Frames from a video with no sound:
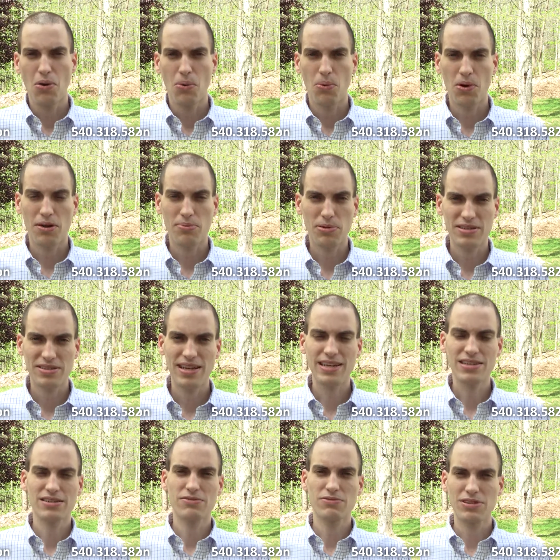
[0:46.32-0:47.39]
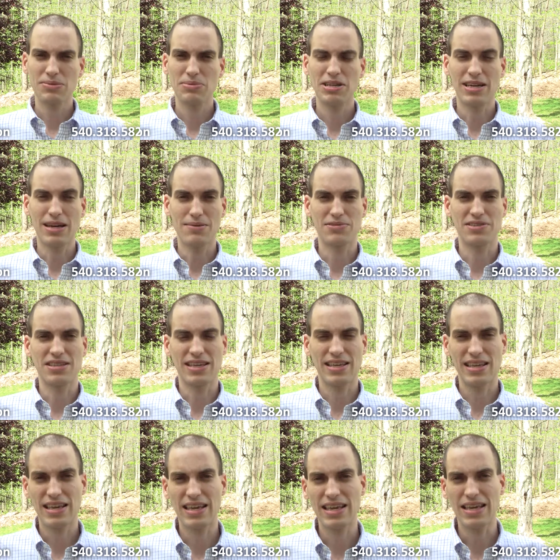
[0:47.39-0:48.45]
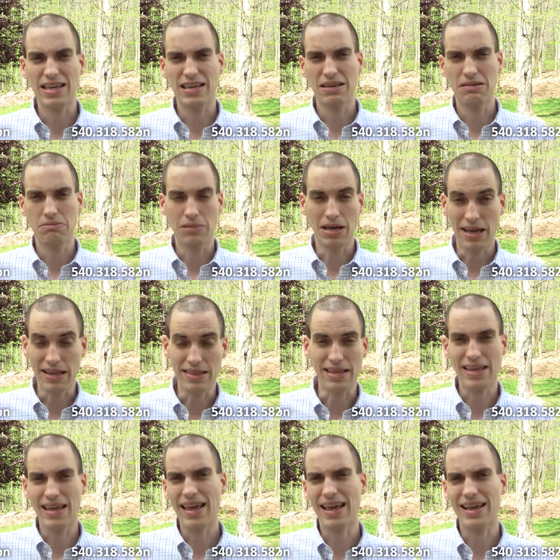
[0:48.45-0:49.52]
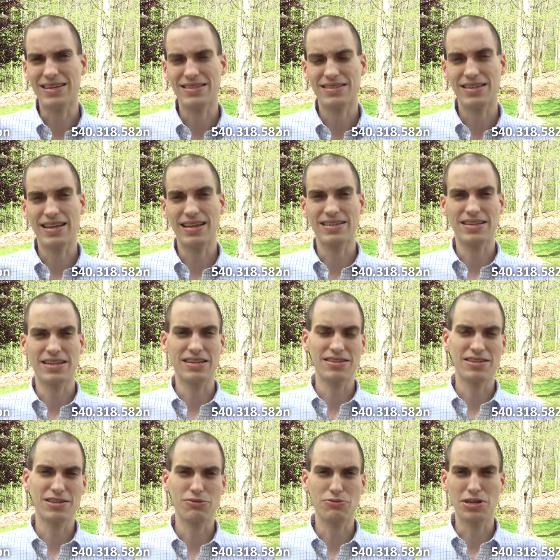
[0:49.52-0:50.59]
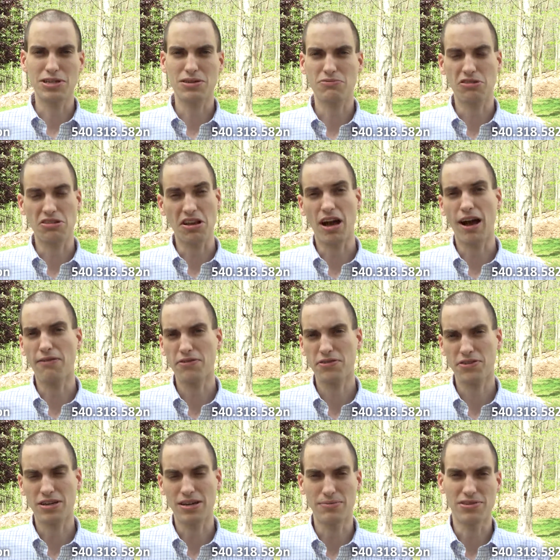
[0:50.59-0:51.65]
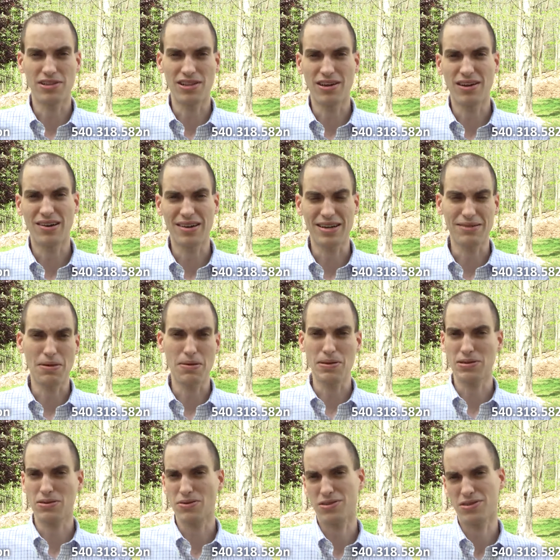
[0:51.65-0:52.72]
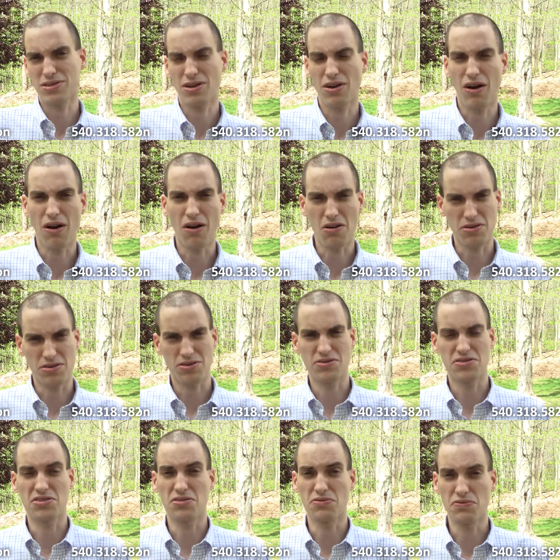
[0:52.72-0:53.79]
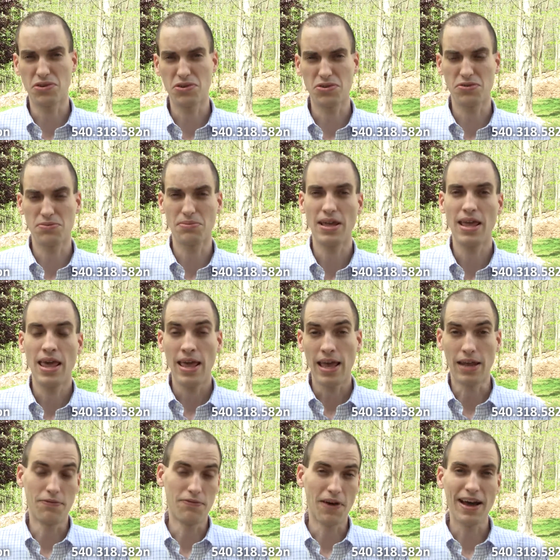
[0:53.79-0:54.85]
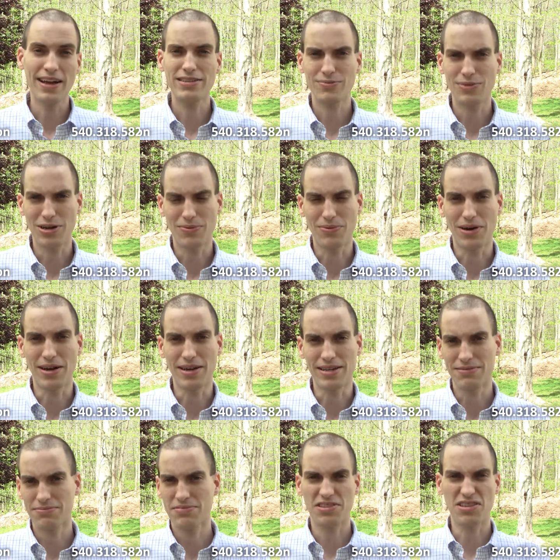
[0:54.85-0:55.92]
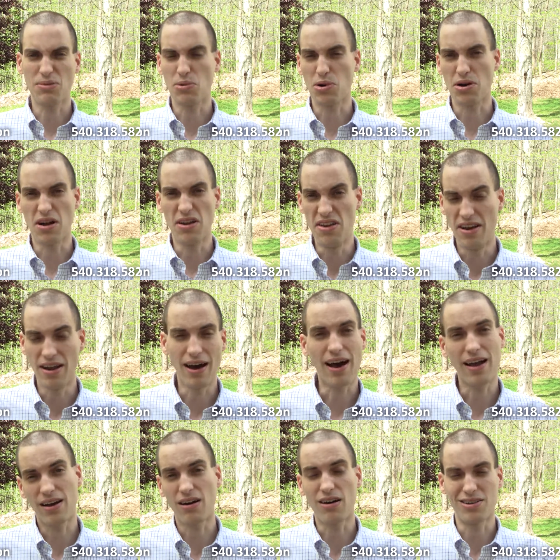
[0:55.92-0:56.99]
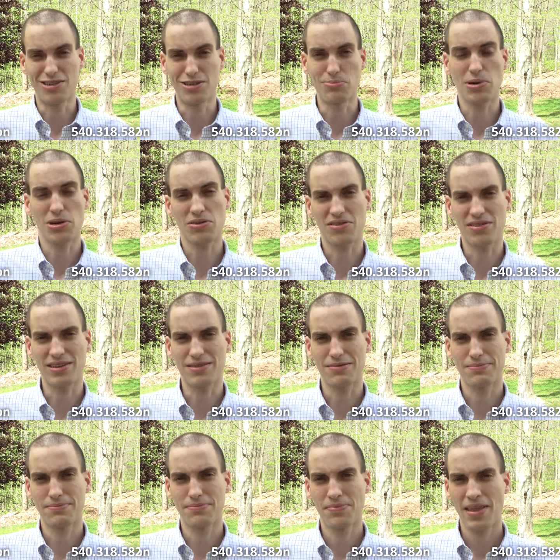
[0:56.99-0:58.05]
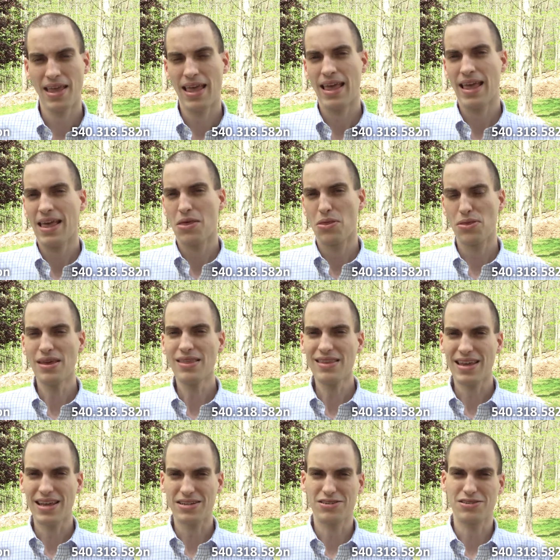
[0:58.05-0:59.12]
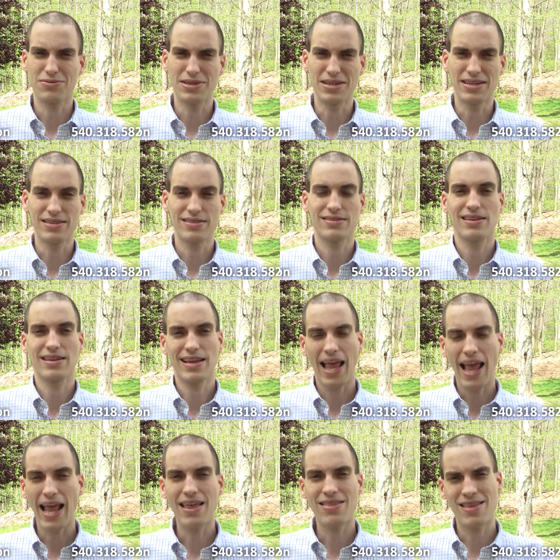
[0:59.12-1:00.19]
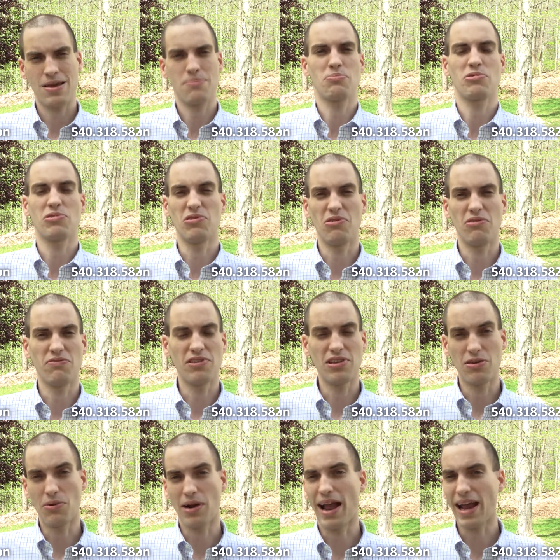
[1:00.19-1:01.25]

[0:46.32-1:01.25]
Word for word: Where possession really becomes the key in the case is in a situation where the officer comes along and maybe searches a car, searches a room, and finds marijuana somewhere not on your person. Then the issue is, can they prove that you were